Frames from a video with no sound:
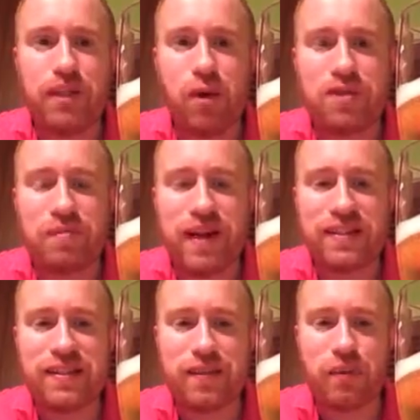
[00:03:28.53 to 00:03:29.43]
notes
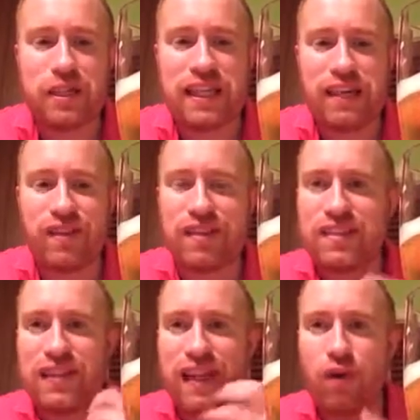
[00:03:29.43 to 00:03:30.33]
present which leave
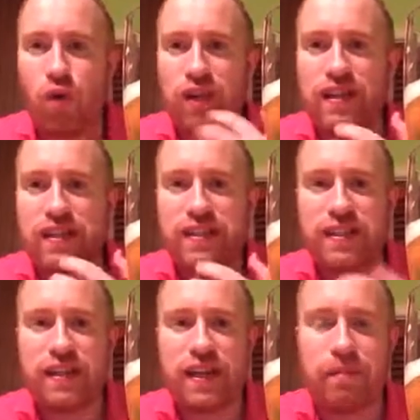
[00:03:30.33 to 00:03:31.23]
this light oiliness
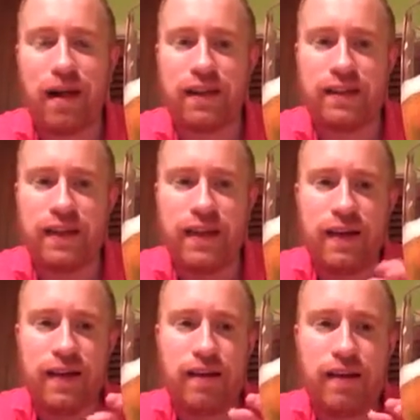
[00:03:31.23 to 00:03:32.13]
inside our palate.
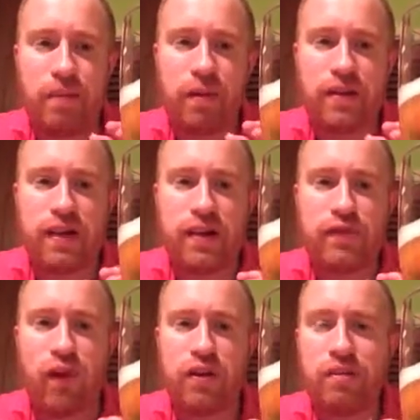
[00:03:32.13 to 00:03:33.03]
But as
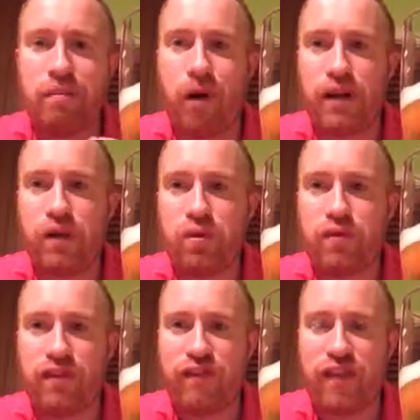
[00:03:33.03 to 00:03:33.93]
far as the body goes
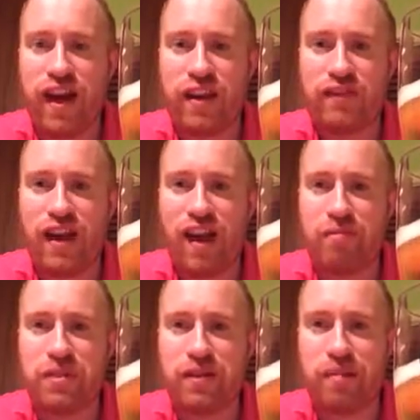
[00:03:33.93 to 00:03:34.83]
for a
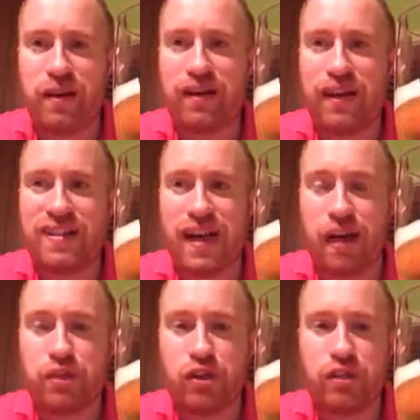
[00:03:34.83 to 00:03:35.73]
5.5% beer, it's
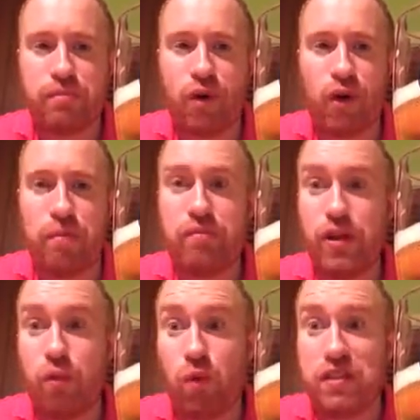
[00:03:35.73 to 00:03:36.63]
absolutely spot on.
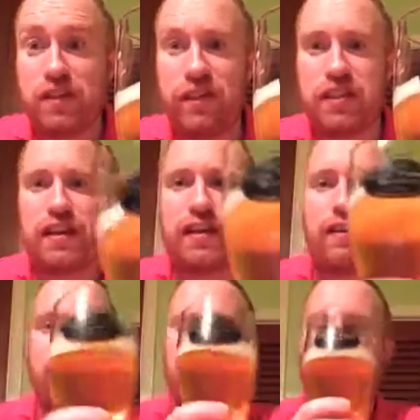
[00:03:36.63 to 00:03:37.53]
What's the finish like?